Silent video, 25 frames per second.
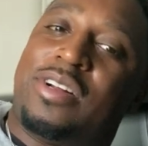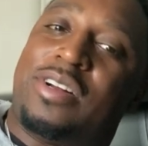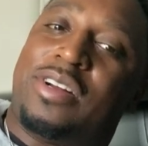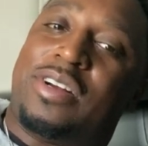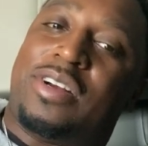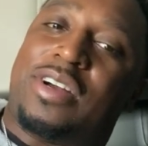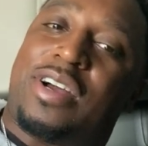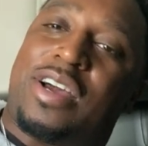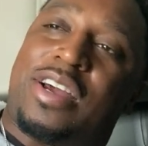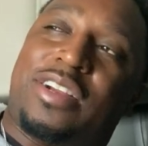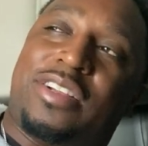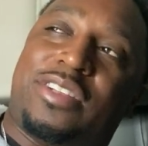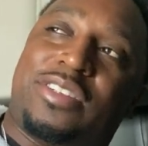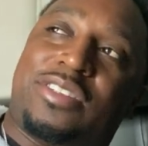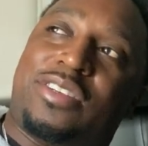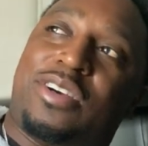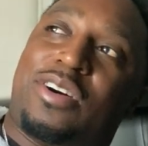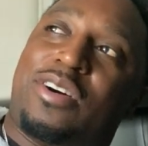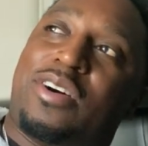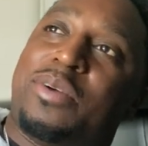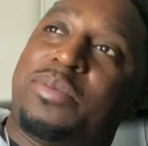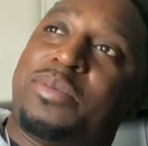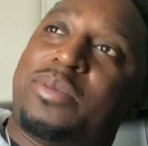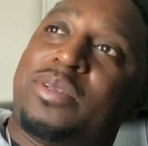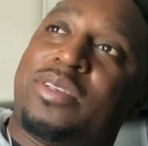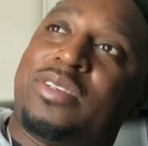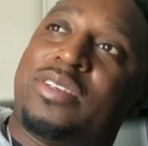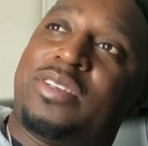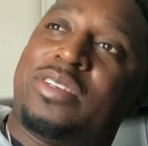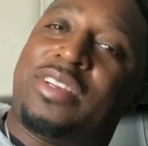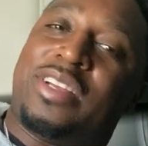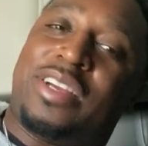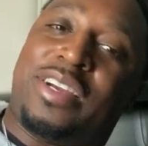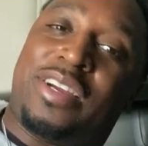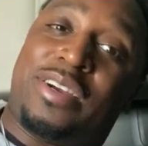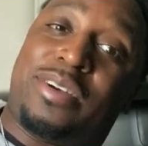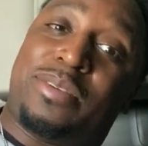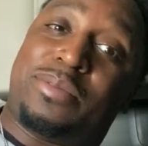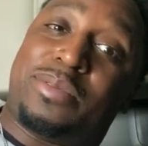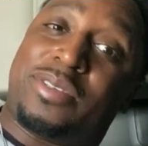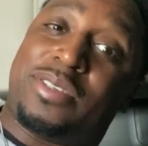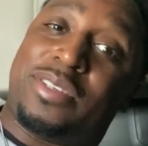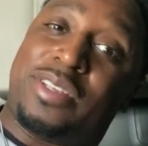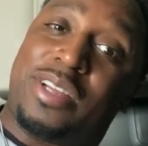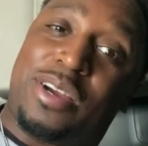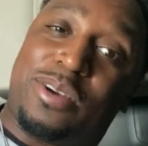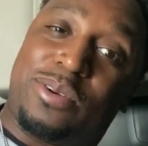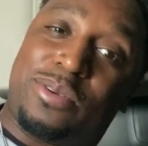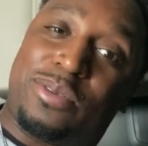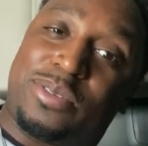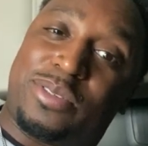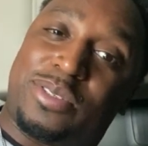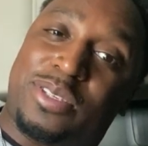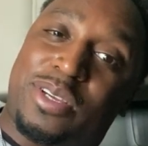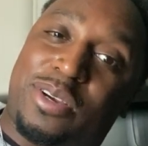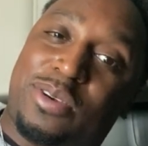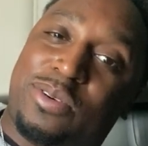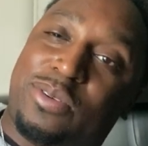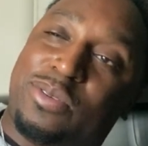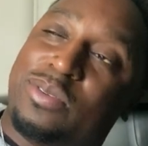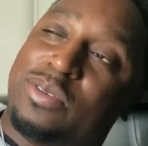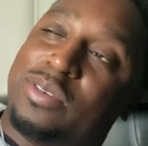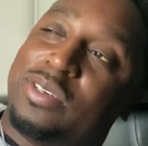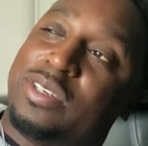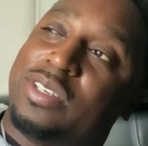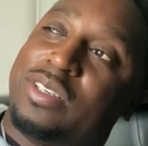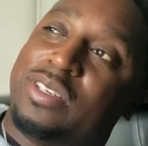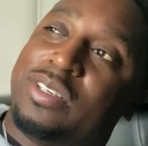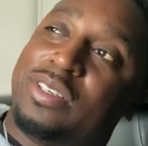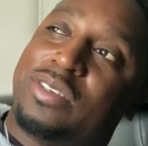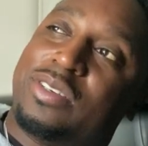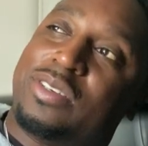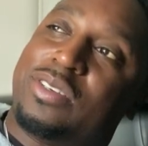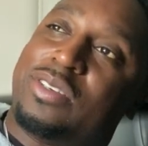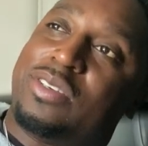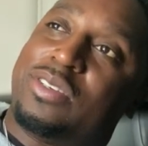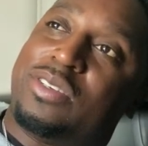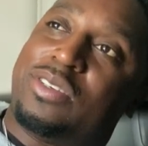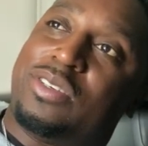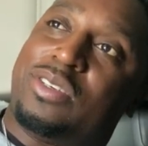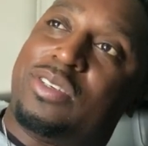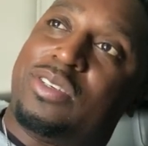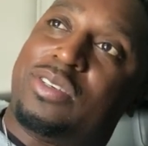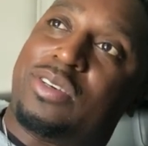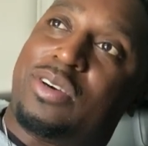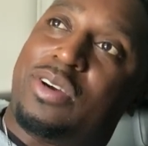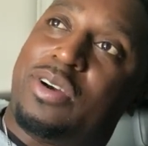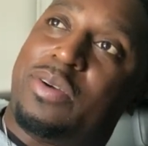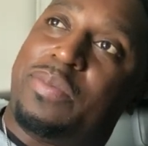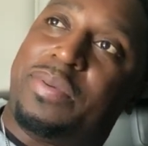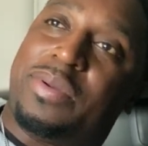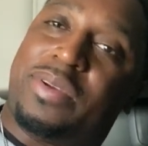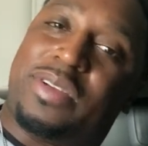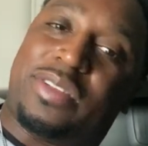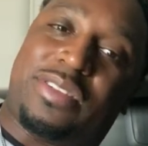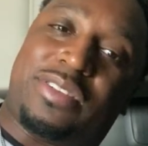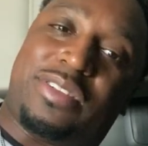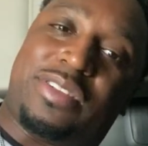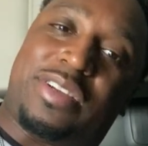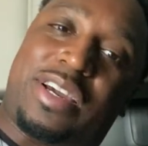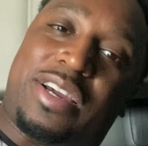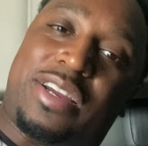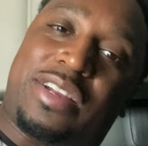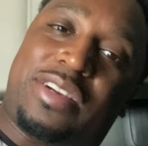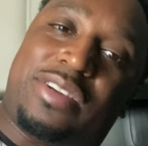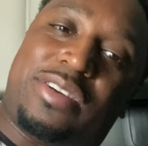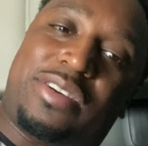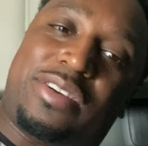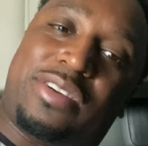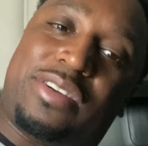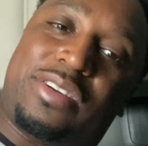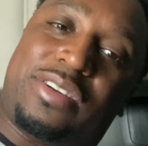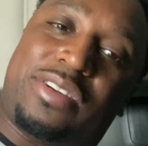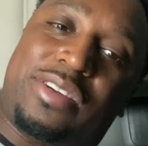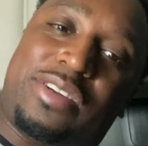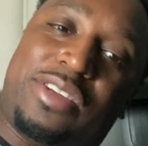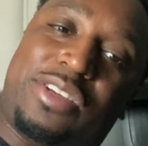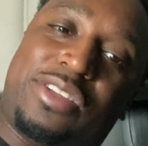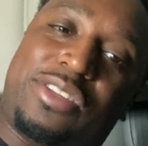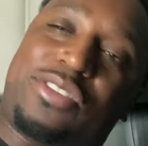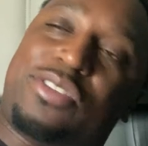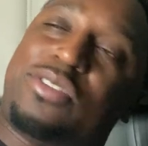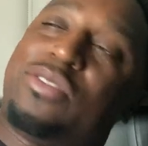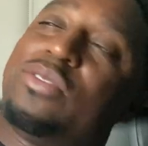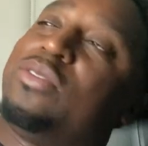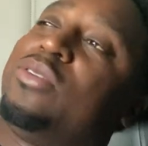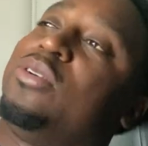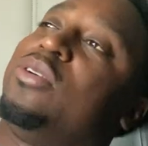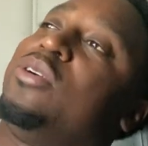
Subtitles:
I didn't tarp in the damn snow, so tarping is not a issue.